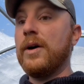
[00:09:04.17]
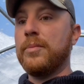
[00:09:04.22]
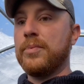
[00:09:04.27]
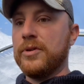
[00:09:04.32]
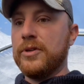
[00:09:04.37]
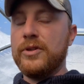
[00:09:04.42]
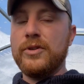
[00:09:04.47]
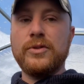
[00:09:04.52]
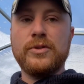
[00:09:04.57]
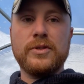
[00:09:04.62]

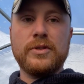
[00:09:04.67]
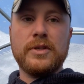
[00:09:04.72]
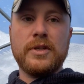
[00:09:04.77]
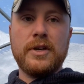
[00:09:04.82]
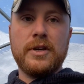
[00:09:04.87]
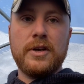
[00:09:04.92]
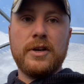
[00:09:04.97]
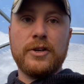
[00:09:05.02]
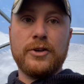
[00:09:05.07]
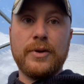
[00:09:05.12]
produced
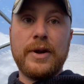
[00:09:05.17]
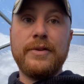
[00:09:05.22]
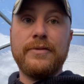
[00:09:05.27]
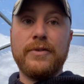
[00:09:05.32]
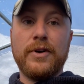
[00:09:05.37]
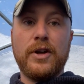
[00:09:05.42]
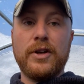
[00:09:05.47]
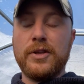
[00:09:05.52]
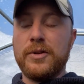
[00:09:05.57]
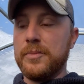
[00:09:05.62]
a great
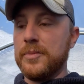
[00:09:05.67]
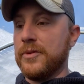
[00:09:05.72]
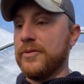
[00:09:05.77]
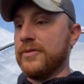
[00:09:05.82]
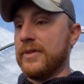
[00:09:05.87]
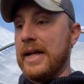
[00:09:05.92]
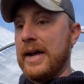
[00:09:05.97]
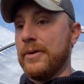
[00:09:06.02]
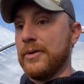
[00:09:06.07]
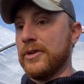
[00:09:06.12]
volume of
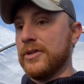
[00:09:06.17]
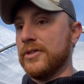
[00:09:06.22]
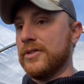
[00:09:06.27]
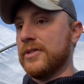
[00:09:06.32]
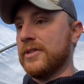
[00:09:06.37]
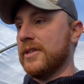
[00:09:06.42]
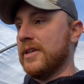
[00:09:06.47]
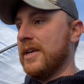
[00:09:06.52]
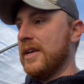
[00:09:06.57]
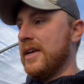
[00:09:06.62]

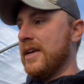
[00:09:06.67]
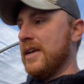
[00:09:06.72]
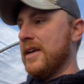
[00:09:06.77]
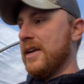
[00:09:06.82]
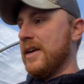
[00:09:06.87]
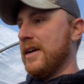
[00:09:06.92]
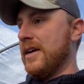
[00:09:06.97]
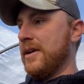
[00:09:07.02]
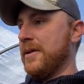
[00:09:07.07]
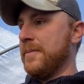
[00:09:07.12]
flowers.
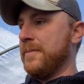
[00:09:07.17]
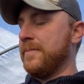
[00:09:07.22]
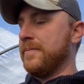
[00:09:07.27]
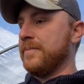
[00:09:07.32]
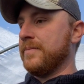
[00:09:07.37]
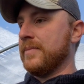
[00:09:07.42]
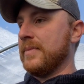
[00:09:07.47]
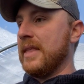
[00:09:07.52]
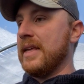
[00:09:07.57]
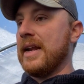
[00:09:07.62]

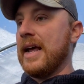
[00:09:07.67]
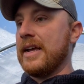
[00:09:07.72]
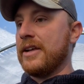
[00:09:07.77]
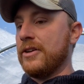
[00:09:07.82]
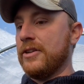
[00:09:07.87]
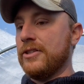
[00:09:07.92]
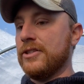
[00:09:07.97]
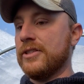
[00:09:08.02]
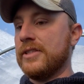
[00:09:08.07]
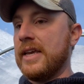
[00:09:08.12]
Then I
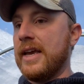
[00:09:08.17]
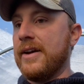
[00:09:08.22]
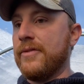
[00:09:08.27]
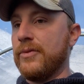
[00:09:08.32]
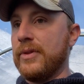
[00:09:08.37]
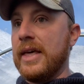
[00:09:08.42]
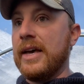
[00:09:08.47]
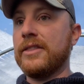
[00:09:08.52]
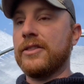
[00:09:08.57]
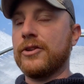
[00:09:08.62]
could just have
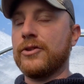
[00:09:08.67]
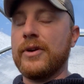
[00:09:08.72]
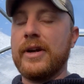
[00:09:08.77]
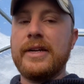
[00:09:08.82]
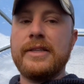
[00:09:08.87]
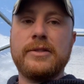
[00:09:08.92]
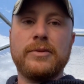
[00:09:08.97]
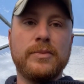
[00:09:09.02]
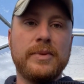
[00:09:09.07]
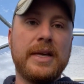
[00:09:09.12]
without the
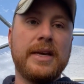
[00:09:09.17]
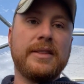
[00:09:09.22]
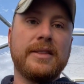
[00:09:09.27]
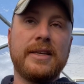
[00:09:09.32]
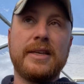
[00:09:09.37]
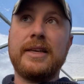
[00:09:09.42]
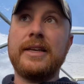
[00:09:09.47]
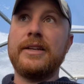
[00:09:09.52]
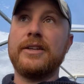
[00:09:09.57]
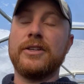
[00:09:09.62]
crates and without the
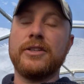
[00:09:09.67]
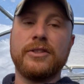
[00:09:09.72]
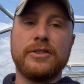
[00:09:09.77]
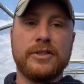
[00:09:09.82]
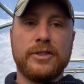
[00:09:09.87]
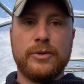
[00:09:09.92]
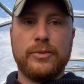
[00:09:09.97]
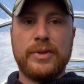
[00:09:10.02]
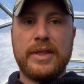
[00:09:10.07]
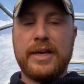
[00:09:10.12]
heaters
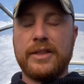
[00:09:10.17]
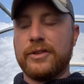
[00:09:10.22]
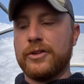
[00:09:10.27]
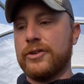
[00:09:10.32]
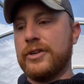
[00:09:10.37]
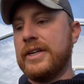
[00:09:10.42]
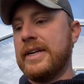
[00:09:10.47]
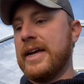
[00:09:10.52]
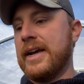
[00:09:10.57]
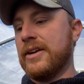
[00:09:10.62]
and then without the
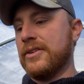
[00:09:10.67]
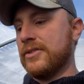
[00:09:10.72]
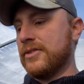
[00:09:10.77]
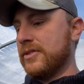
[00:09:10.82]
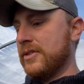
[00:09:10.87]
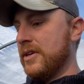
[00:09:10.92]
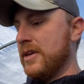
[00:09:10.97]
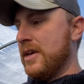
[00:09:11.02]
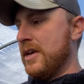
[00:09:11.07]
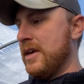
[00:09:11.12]

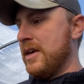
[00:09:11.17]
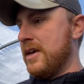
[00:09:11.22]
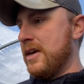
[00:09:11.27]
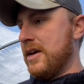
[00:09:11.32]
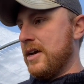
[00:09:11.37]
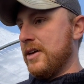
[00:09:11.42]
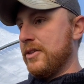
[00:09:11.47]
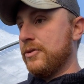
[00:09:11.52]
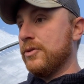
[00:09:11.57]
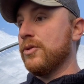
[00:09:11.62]
greenhouse
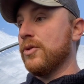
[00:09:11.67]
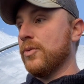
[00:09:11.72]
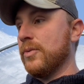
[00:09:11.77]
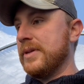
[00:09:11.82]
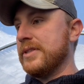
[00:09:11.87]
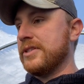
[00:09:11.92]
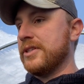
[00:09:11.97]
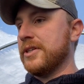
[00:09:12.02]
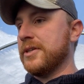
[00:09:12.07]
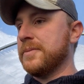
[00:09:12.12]
through the
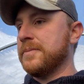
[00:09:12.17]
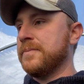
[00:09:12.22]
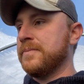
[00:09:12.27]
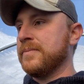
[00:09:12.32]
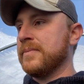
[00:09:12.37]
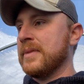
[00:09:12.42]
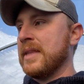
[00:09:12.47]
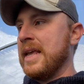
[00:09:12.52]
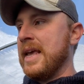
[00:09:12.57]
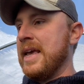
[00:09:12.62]
winter.
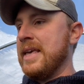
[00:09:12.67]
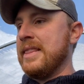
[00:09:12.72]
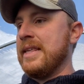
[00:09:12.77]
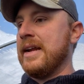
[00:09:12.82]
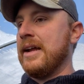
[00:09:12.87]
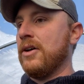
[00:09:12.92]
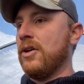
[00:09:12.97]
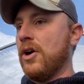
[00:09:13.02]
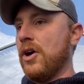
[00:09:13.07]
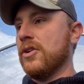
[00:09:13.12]
And then
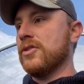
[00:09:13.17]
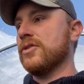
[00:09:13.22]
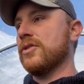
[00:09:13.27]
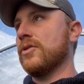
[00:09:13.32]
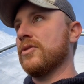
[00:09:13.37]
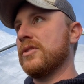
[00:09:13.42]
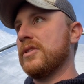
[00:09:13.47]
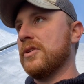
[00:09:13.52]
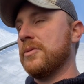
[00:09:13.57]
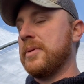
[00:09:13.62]
I'll also
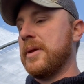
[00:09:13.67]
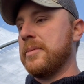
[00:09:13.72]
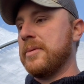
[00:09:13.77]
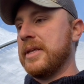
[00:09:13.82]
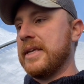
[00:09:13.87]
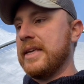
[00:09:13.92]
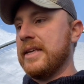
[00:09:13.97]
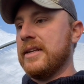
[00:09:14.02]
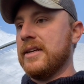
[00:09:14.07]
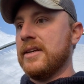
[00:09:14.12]
still be able to
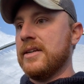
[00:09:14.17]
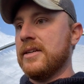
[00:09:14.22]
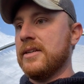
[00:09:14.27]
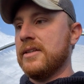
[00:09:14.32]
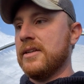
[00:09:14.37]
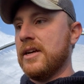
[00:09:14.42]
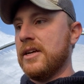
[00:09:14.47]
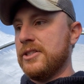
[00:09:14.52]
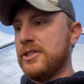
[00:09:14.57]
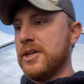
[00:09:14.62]
get a
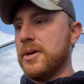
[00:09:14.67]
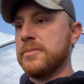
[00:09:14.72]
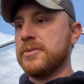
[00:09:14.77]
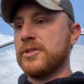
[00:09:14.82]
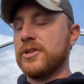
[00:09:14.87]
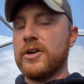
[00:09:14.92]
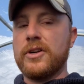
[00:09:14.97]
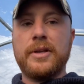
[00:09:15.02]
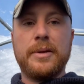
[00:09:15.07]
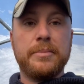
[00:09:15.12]
jump
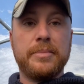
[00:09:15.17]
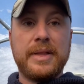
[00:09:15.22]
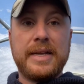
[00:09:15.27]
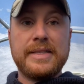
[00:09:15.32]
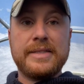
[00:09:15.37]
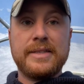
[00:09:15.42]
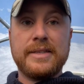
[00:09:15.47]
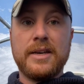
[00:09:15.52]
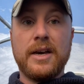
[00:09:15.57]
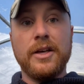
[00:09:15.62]
start in
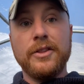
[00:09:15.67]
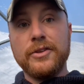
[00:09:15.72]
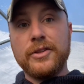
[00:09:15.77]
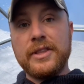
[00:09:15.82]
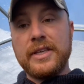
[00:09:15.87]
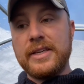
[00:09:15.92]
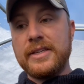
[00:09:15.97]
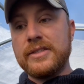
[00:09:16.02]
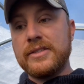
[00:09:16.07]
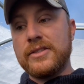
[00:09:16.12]
planting other
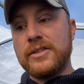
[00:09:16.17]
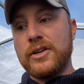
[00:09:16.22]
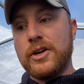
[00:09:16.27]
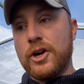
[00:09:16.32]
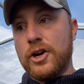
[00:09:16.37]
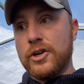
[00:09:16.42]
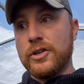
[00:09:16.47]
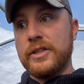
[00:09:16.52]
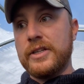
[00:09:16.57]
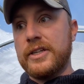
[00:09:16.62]
things
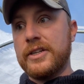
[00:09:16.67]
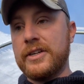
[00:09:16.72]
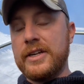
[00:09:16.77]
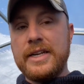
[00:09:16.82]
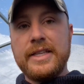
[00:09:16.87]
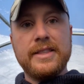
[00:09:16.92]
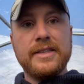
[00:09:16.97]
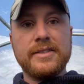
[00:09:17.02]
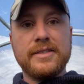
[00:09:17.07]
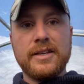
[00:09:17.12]
earlier
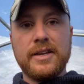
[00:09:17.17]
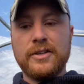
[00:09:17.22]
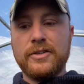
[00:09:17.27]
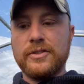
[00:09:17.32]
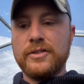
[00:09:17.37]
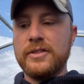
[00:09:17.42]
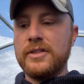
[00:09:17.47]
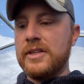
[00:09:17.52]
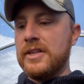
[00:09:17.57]
in this tunnel